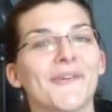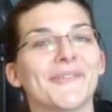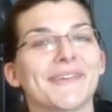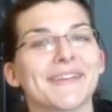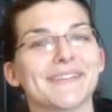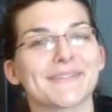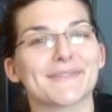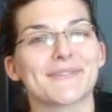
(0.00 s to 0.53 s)

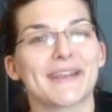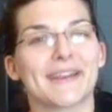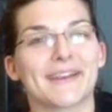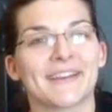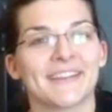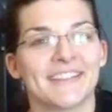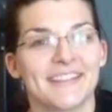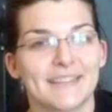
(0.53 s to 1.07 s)
always
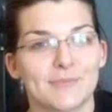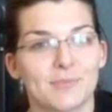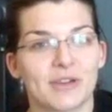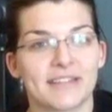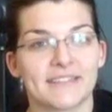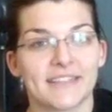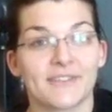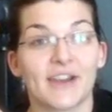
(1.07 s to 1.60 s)
wear this
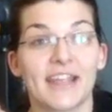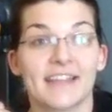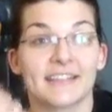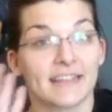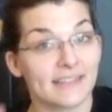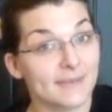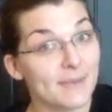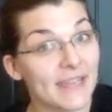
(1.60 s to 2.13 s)
bracelet, right? And
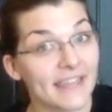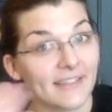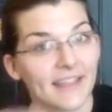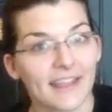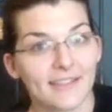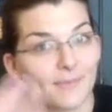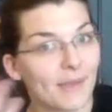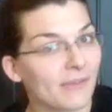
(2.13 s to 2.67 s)
that's me.
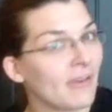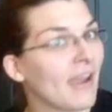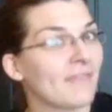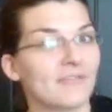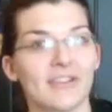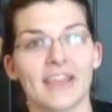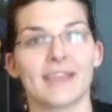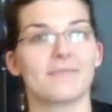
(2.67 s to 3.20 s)
That's my
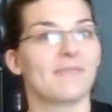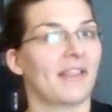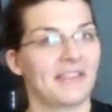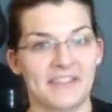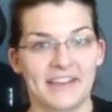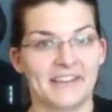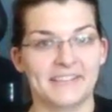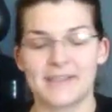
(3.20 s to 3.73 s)
rap name,
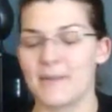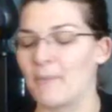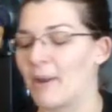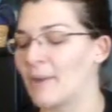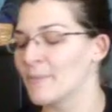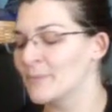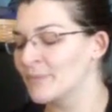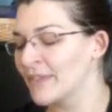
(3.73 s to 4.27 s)
Knitting Samurai.
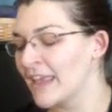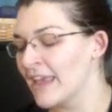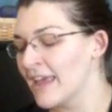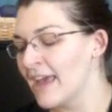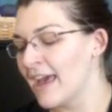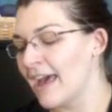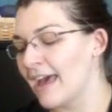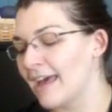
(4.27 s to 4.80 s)

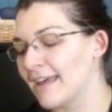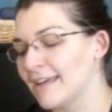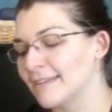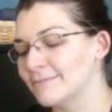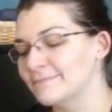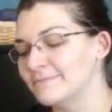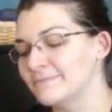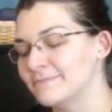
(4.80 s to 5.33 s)

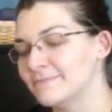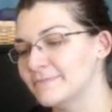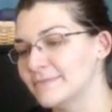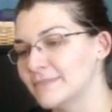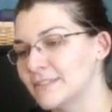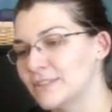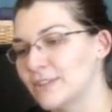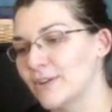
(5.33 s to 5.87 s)
Um,
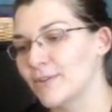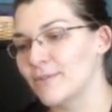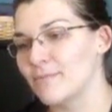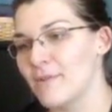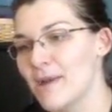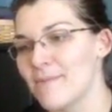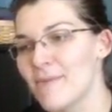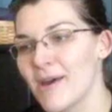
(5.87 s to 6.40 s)
so
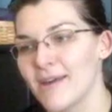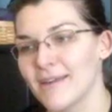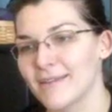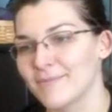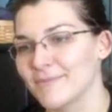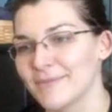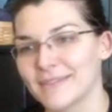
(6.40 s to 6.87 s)
my mom